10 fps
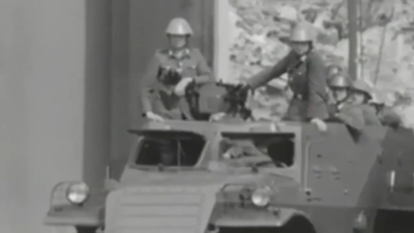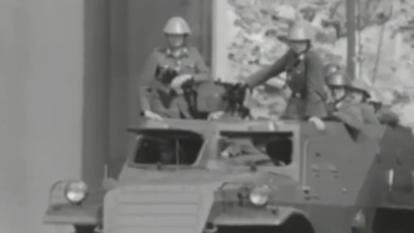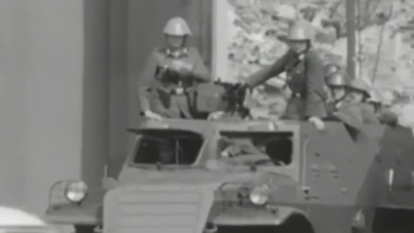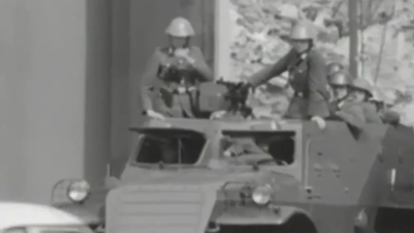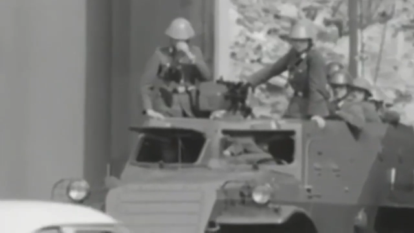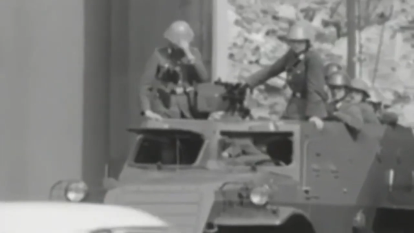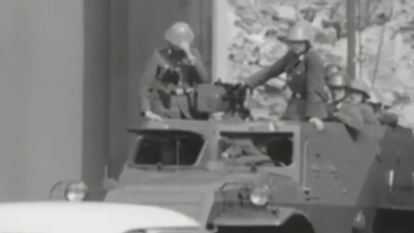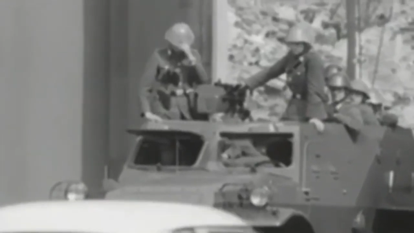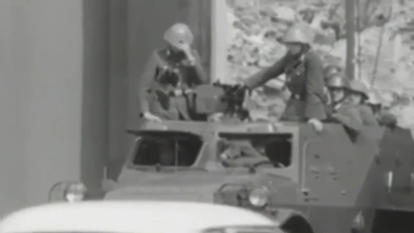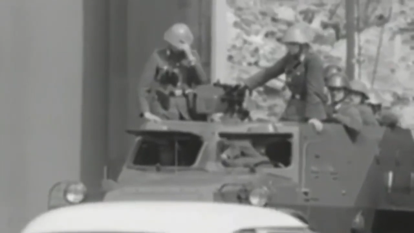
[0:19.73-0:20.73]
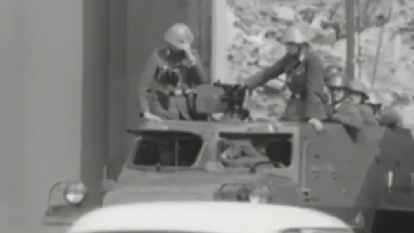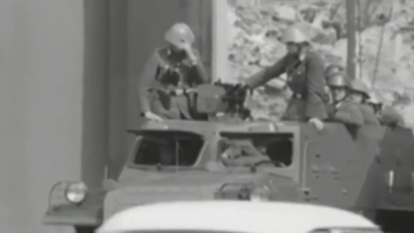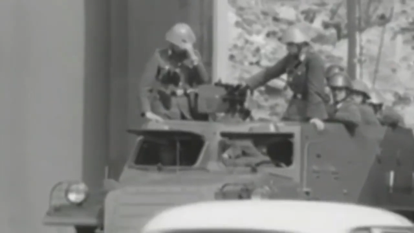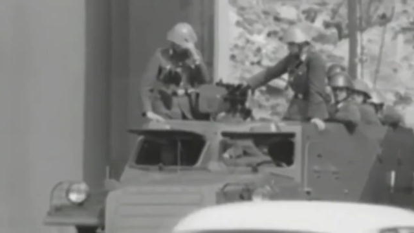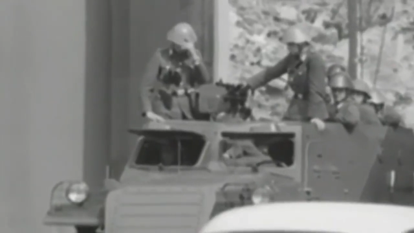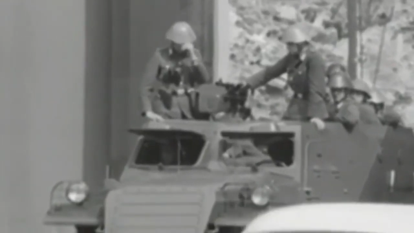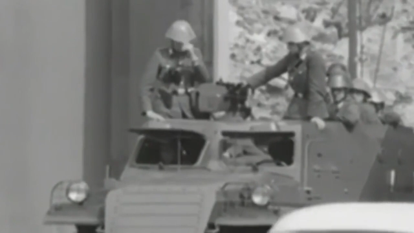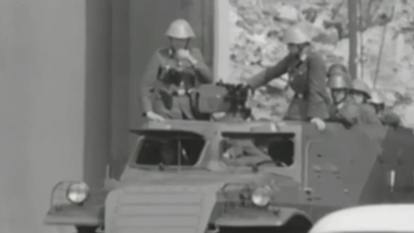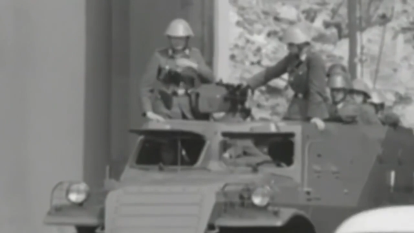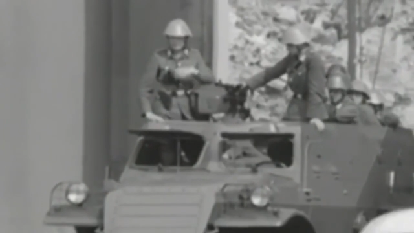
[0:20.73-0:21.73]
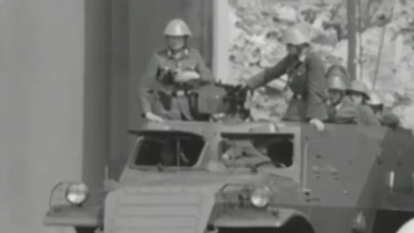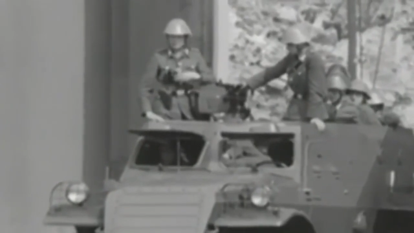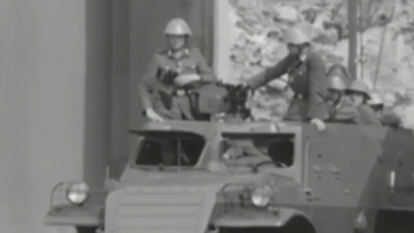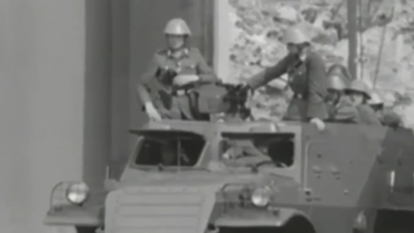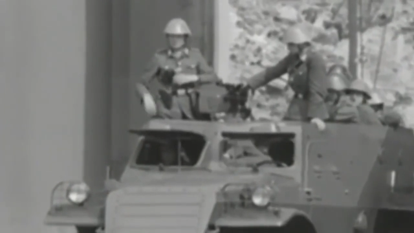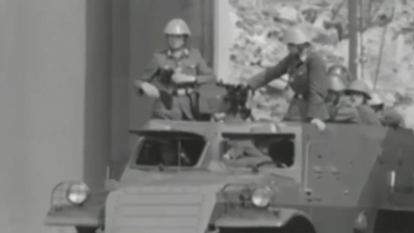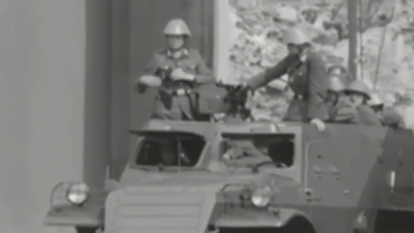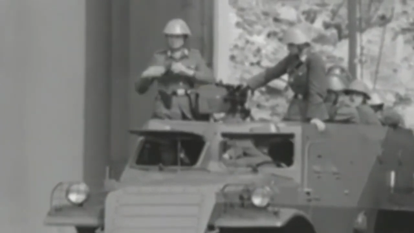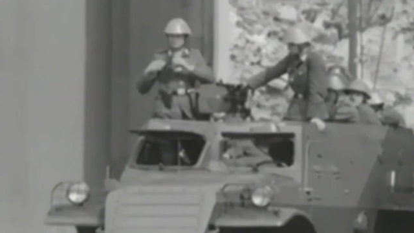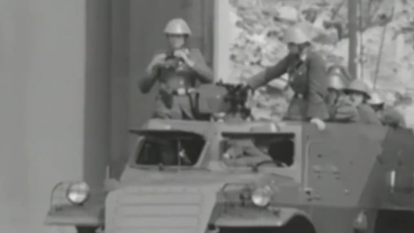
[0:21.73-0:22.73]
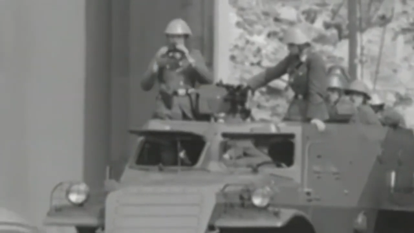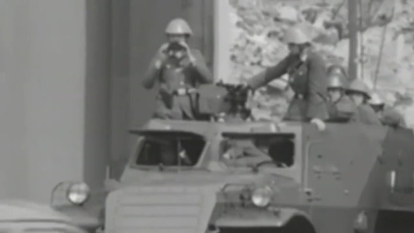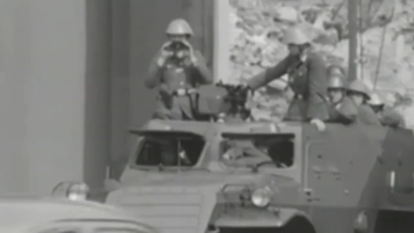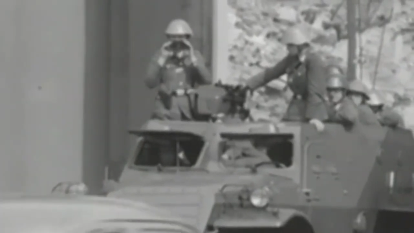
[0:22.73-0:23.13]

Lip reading: Nobody's mouth can be seen.